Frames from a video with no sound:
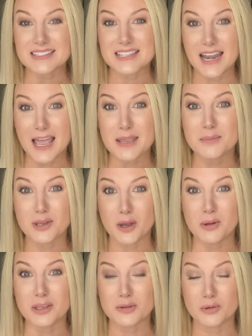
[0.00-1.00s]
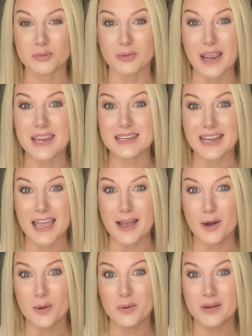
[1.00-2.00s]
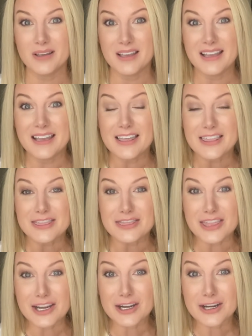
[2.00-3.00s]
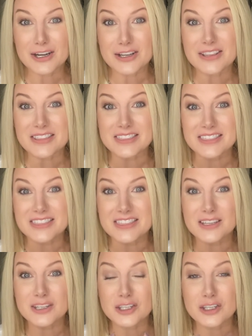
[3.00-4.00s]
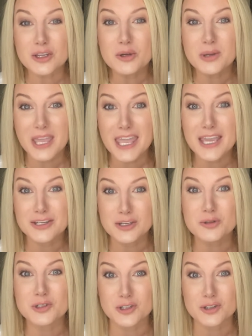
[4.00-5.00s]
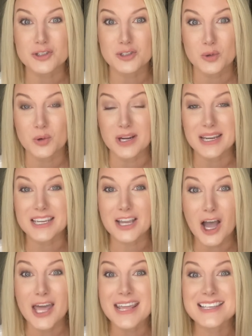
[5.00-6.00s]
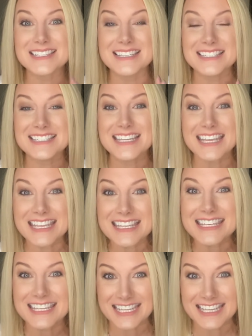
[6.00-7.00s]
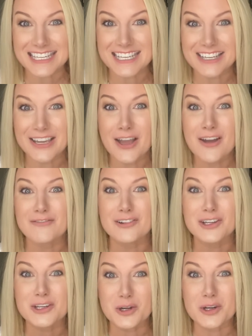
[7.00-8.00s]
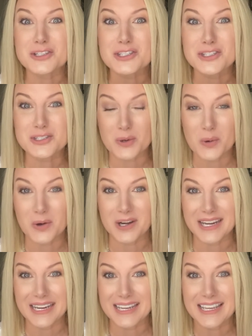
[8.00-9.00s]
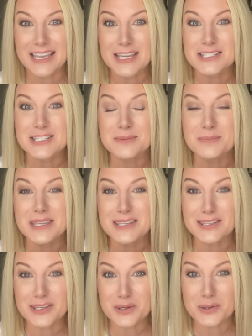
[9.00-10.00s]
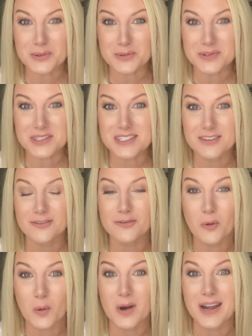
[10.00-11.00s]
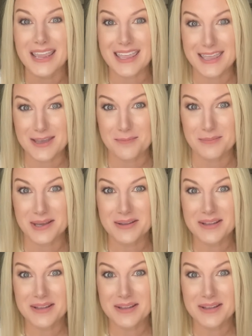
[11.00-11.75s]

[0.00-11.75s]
that I am going through right now, you can use your story. God has intended for your story to be used for him.